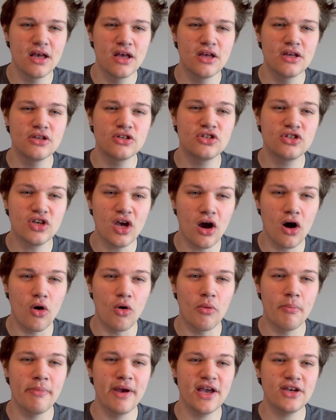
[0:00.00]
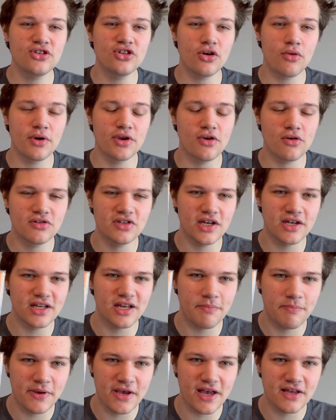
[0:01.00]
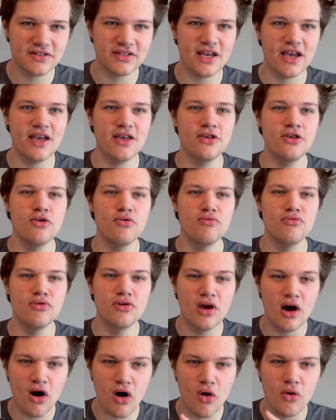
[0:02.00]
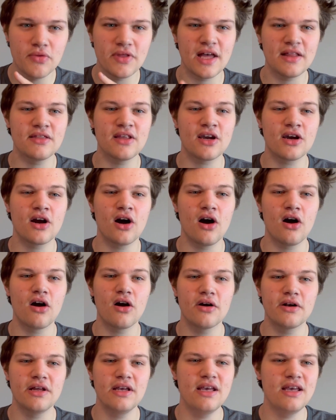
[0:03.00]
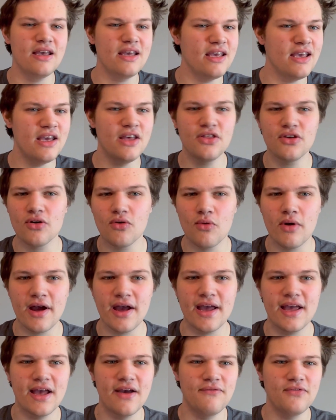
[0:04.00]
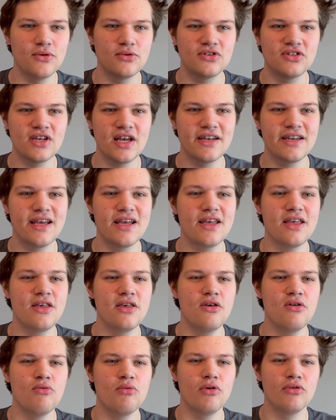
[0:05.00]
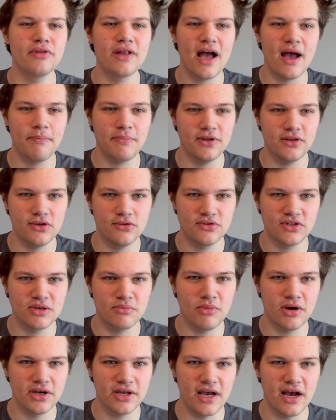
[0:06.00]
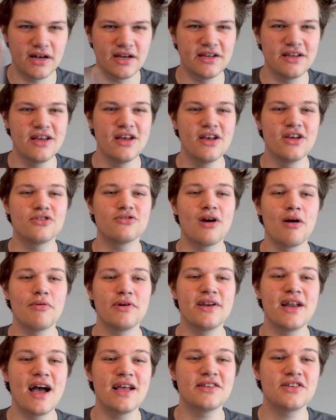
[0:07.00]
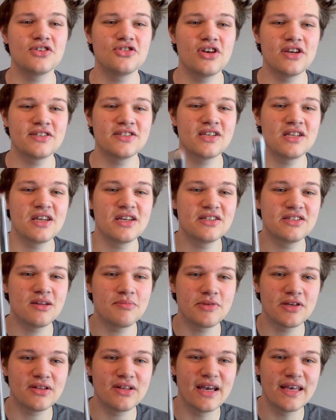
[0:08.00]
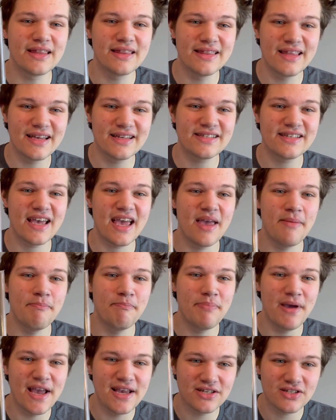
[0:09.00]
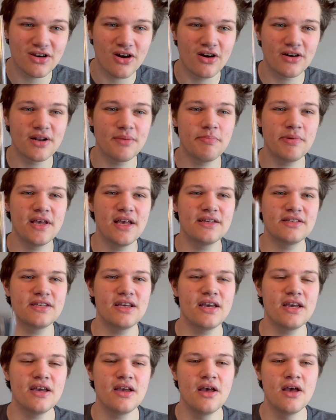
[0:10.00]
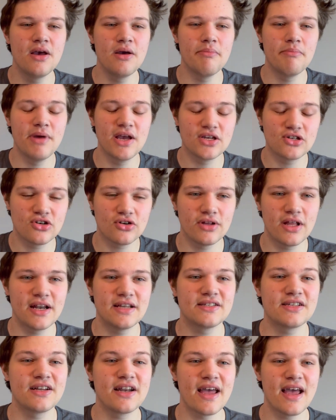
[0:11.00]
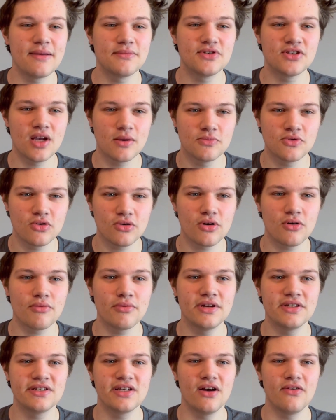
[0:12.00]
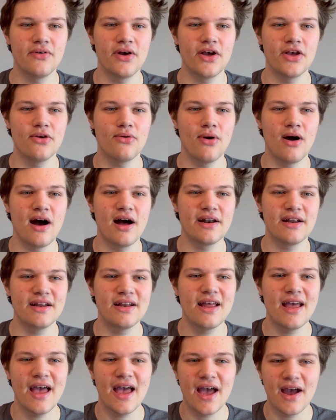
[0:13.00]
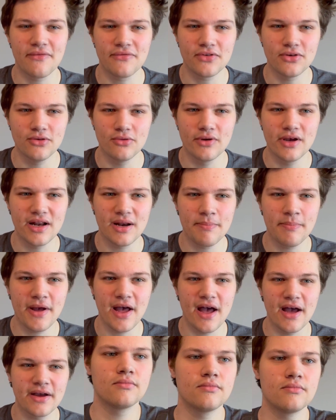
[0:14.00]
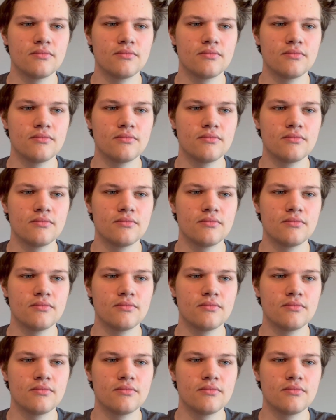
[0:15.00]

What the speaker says: So make sure when you're sending a PSA, you know that the card, either way, if you send it, you will not be losing money on it. So I would not suggest sending something like this, a base card to PSA. Make sure that it's gonna have some sort of resale value on it after you get it back.